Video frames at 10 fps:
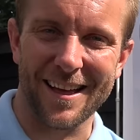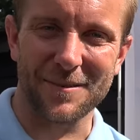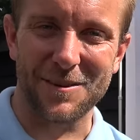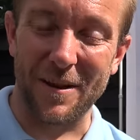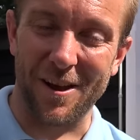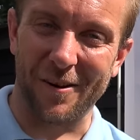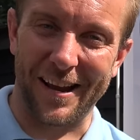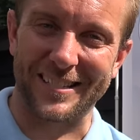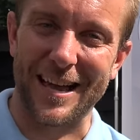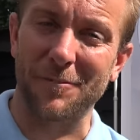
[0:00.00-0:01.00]
To be
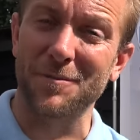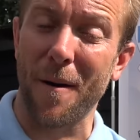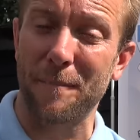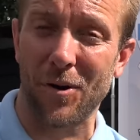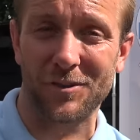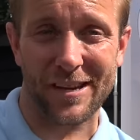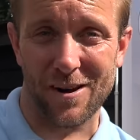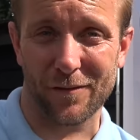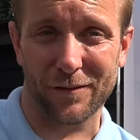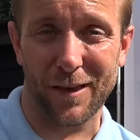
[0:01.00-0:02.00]
honest, that was my body
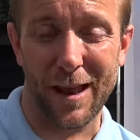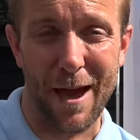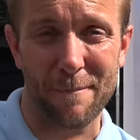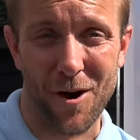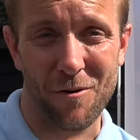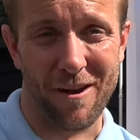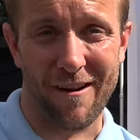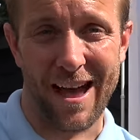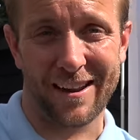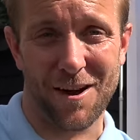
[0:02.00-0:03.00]
after the lamb balti I
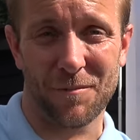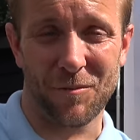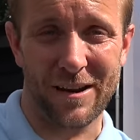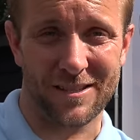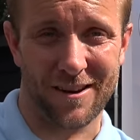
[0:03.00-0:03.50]
had a couple of weeks